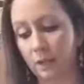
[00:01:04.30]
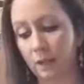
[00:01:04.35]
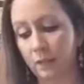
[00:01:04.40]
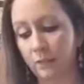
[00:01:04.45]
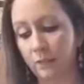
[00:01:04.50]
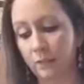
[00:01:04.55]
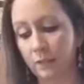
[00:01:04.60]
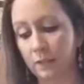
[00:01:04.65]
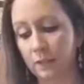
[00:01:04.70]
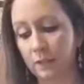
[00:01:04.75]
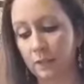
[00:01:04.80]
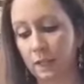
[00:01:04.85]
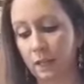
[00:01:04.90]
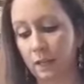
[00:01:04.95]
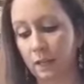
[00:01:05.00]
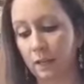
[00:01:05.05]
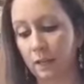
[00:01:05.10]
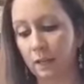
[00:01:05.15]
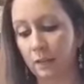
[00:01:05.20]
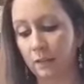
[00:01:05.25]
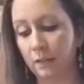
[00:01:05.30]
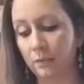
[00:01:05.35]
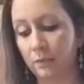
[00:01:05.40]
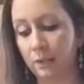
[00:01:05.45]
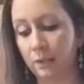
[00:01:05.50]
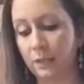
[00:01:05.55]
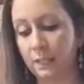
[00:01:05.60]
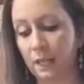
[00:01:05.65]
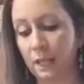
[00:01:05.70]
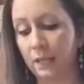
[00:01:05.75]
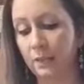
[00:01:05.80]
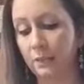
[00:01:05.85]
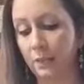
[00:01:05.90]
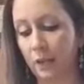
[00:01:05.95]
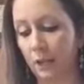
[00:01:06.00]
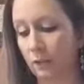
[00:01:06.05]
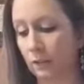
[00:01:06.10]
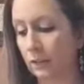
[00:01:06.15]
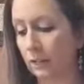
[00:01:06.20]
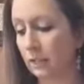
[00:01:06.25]
left for the day for a day of
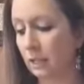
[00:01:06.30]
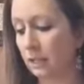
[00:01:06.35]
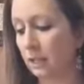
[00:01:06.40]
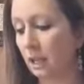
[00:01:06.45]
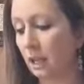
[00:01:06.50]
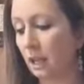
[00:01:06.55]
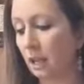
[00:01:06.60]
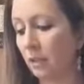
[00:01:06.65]
errands.